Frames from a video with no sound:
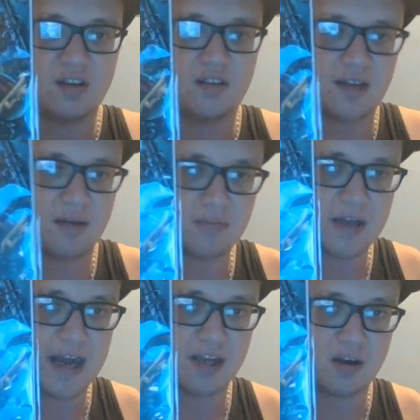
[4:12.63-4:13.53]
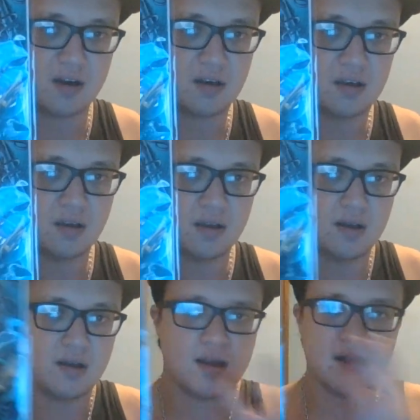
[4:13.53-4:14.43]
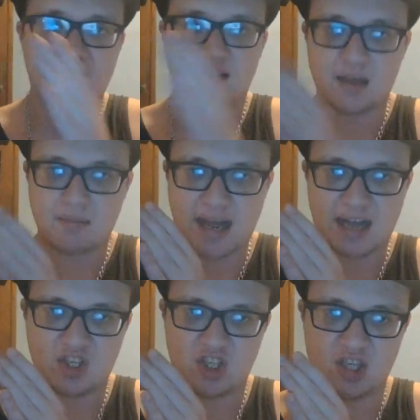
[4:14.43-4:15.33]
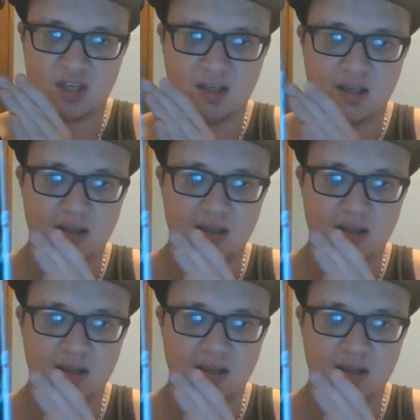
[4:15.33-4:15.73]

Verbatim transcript: some dialogue and some action,